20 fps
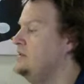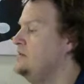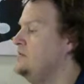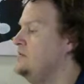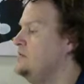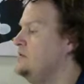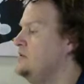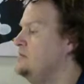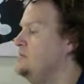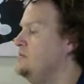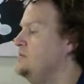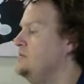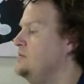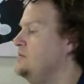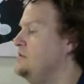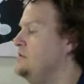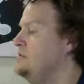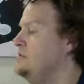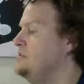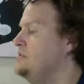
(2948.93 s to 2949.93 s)
when I'm
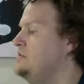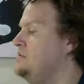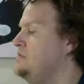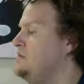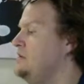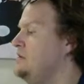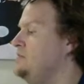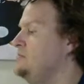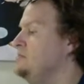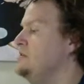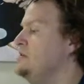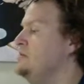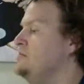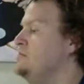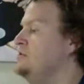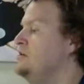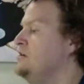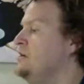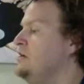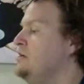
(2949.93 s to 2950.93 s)
doing these streams and I'm
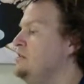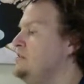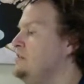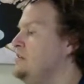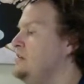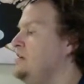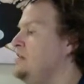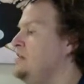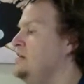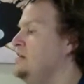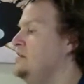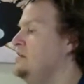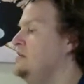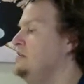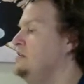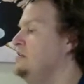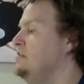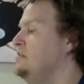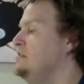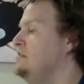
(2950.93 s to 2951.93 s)
trying to say that
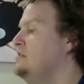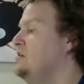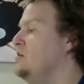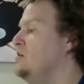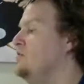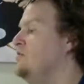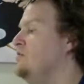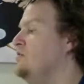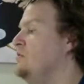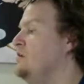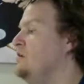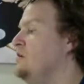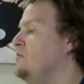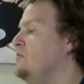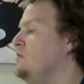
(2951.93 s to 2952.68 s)
just go for it,